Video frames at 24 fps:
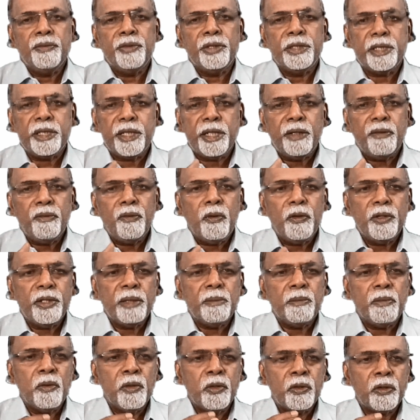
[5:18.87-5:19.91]
which are involved
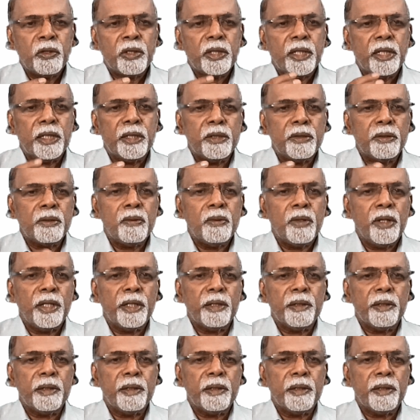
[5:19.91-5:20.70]
in the motor control